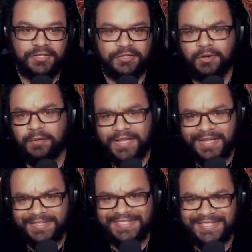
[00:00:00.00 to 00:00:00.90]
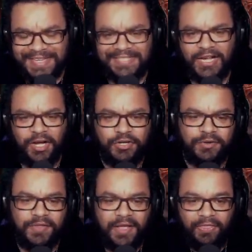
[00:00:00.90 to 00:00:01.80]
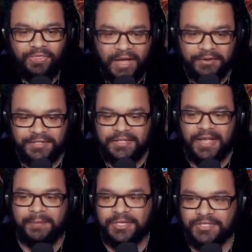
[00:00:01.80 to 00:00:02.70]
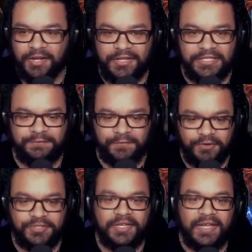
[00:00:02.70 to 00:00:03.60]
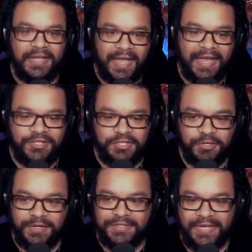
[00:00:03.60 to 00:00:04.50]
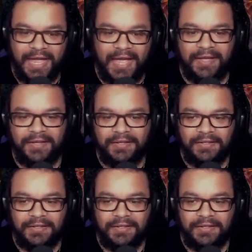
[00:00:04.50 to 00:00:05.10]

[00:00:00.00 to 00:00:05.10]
So we already hit 600,000 damage on his first A2 attack.